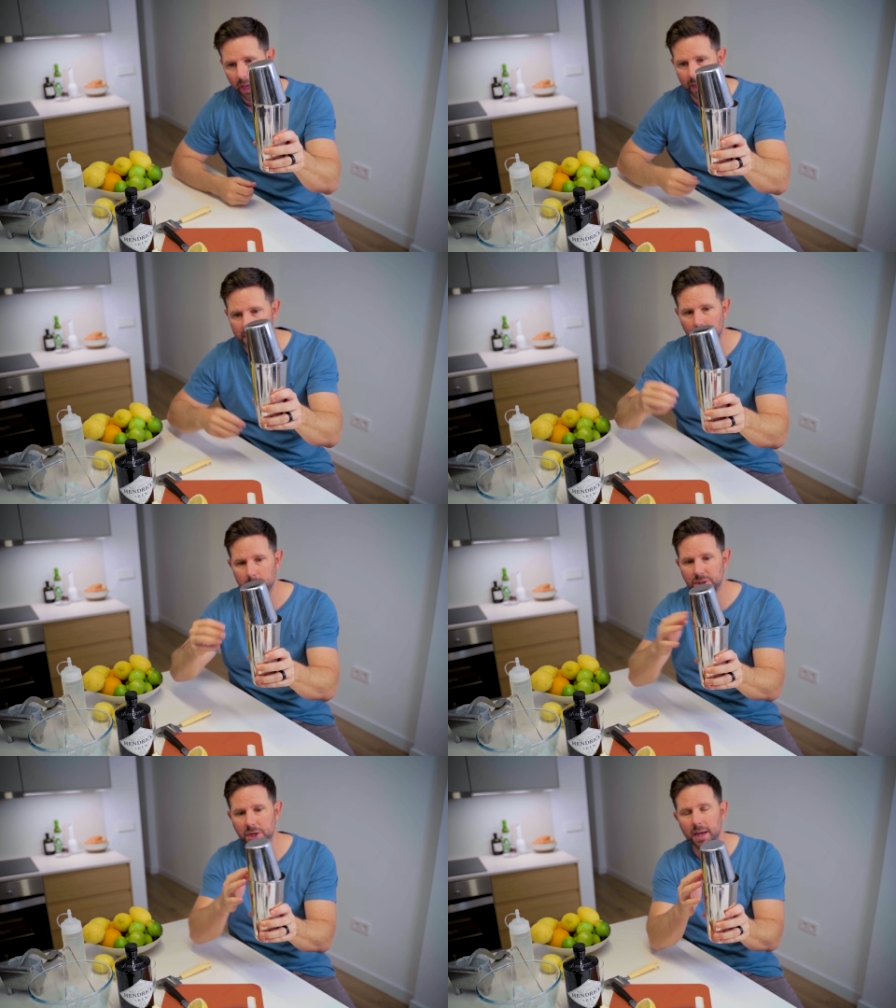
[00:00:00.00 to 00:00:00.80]
and then I'm
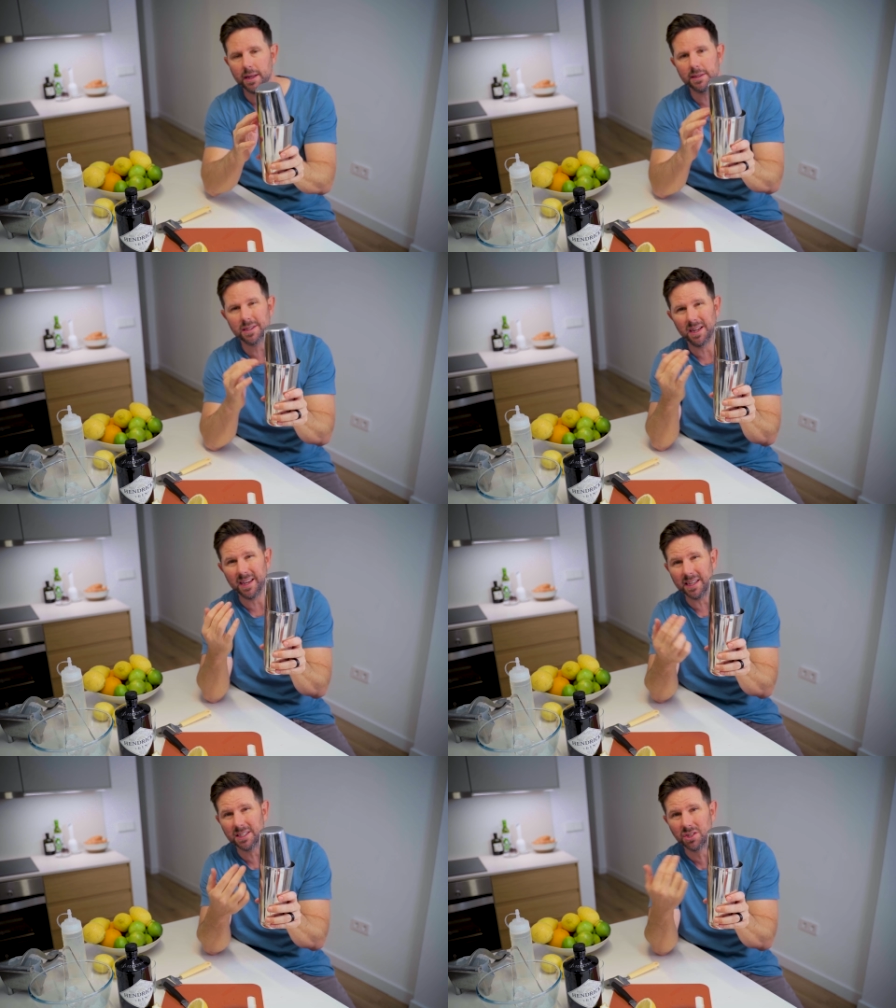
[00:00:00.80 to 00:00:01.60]
gonna shake it. It's gonna
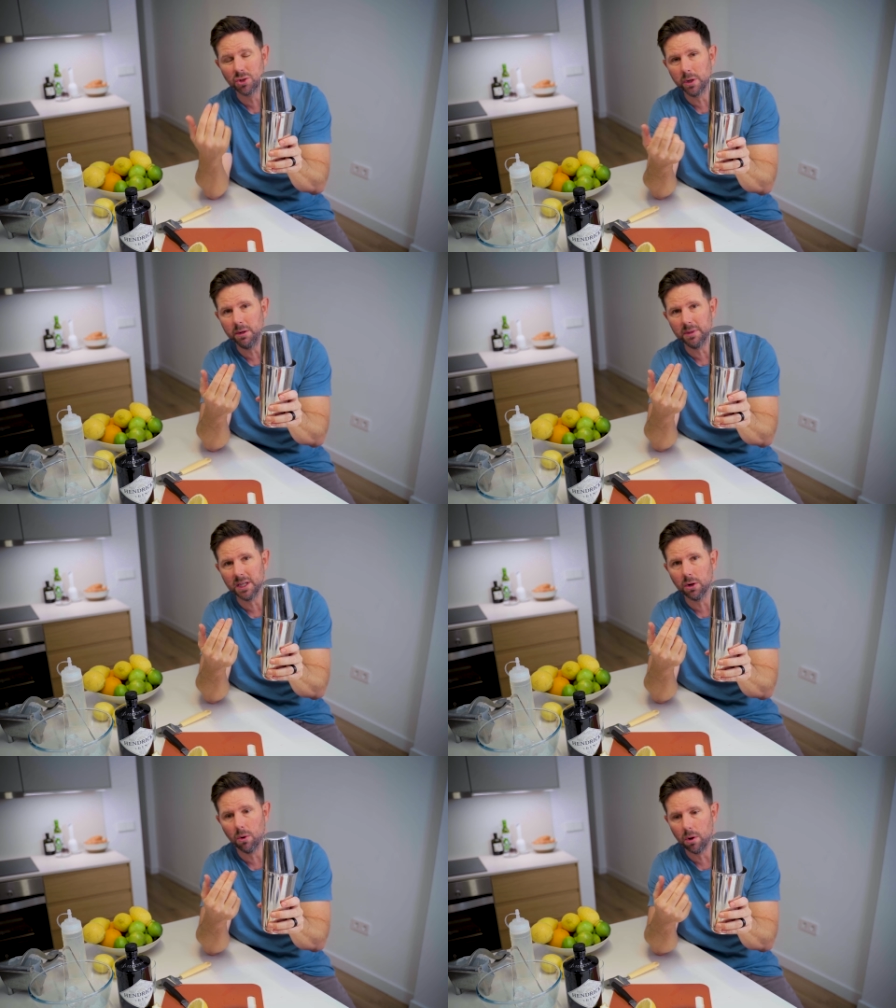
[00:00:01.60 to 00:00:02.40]
get
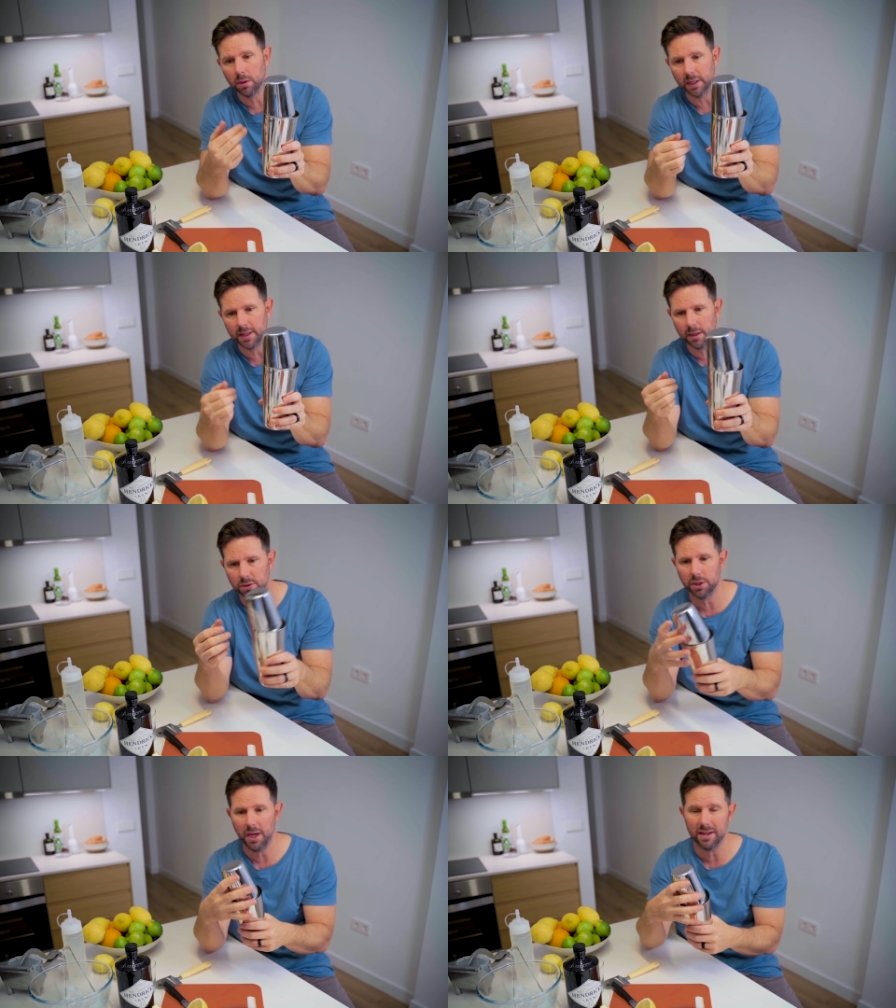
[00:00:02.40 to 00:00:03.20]
extremely cold, and then I'll
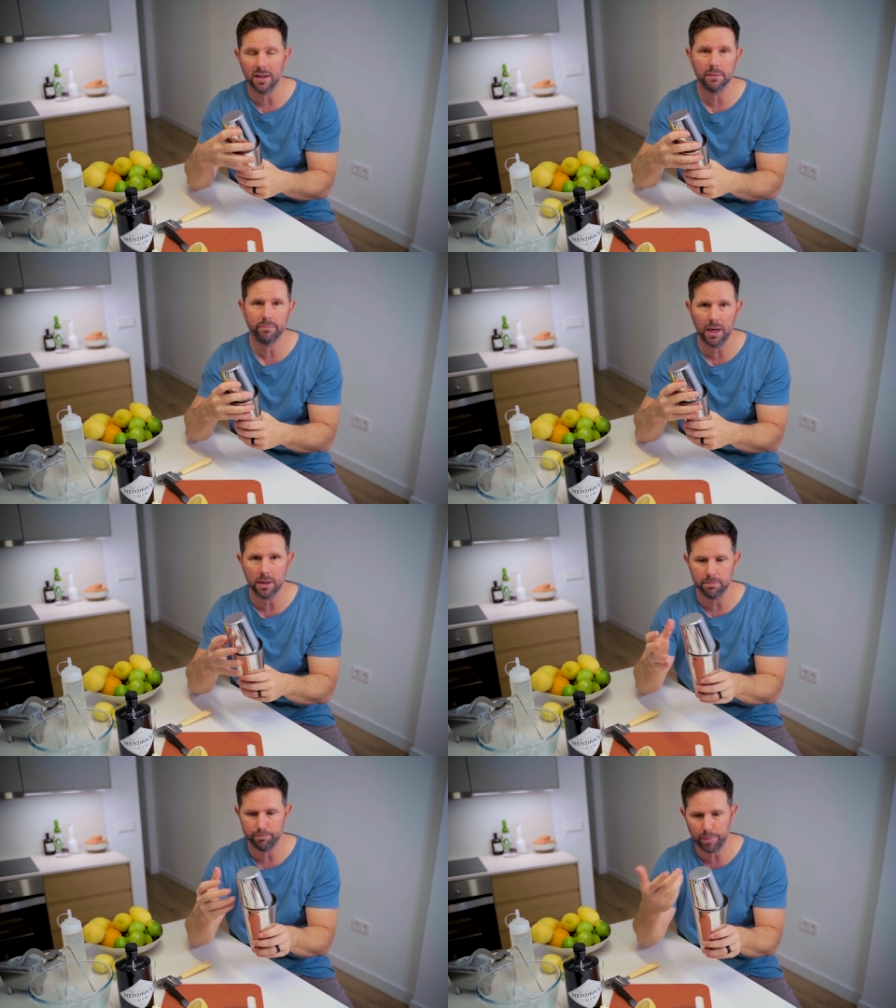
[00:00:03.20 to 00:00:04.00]
show you how
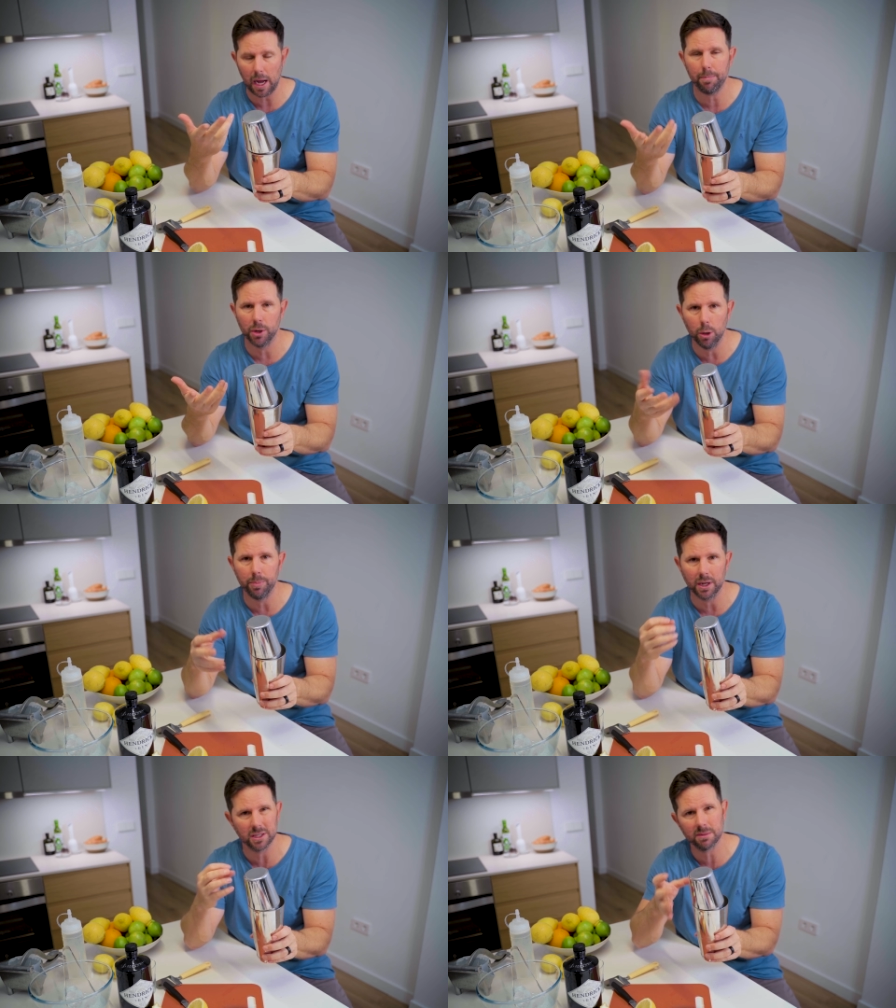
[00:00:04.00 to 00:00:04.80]
to pop it
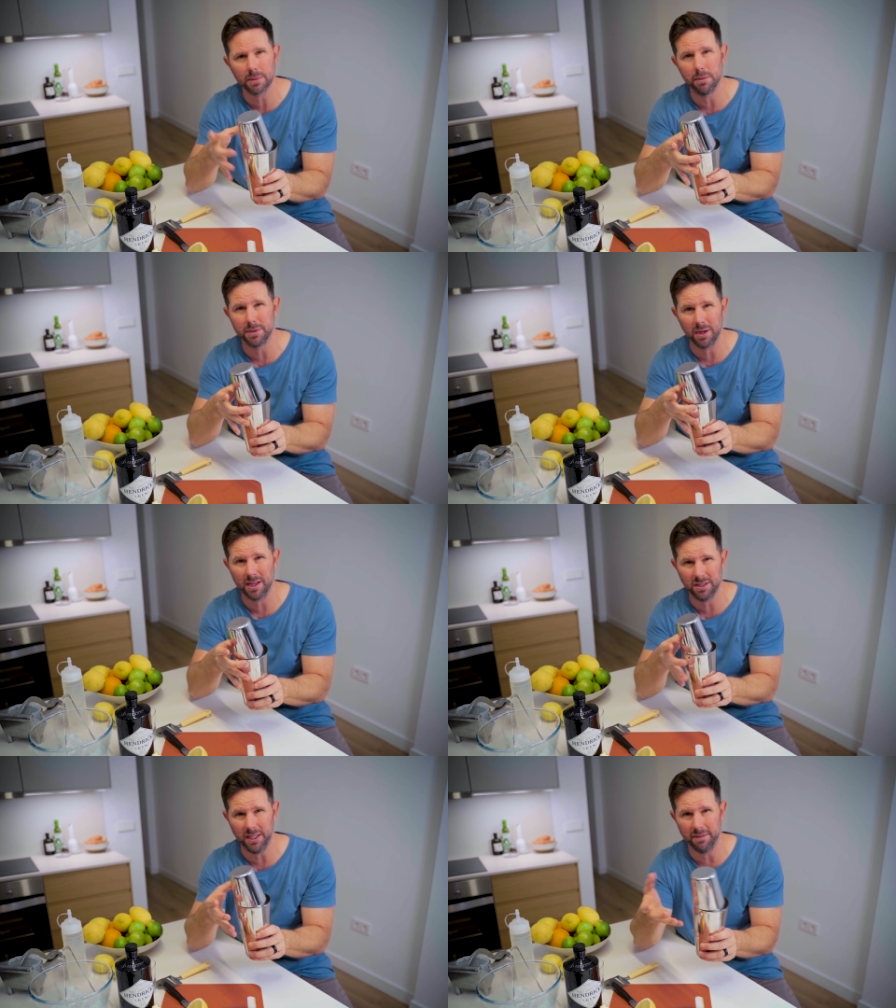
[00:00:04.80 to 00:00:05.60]
open, because sometimes it'll
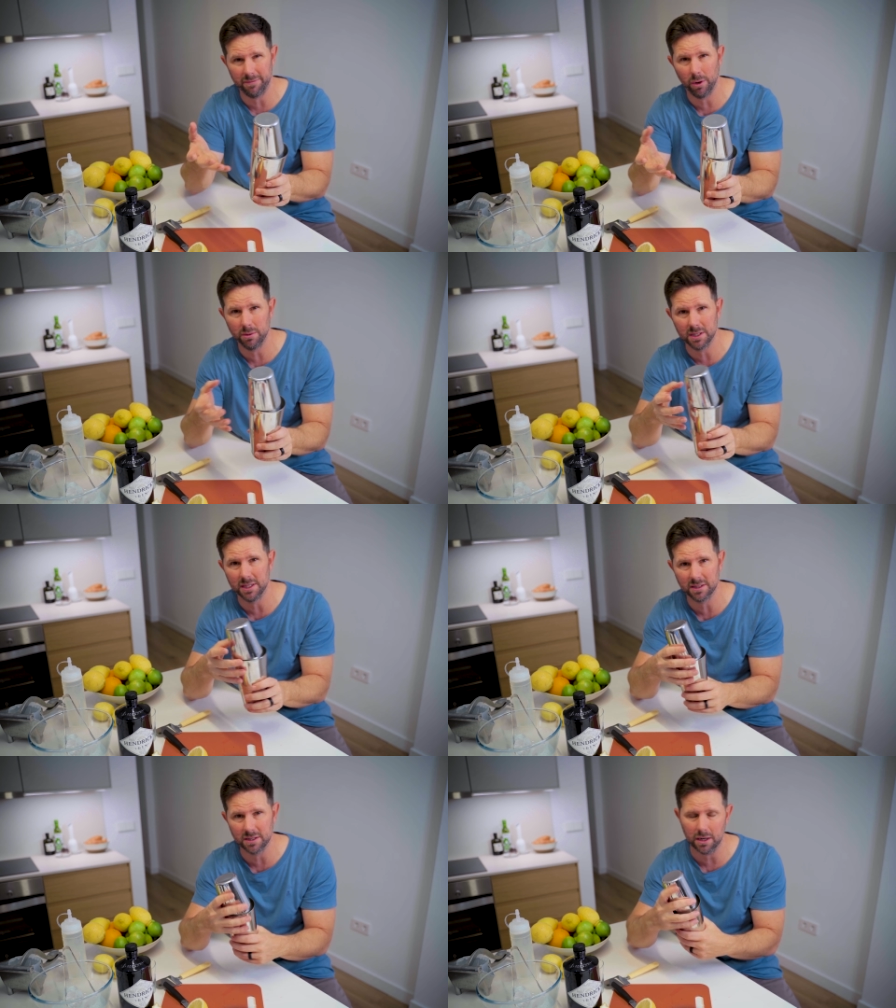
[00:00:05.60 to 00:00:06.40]
actually get frozen
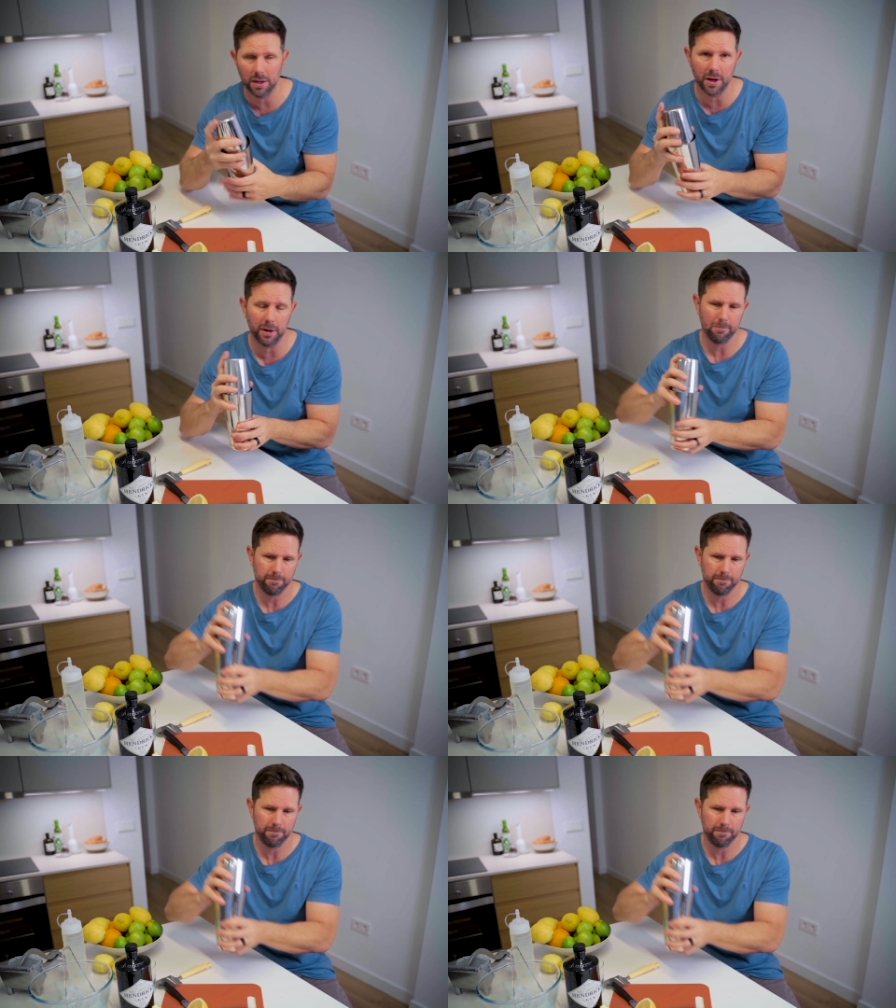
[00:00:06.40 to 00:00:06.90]
and stuck on there.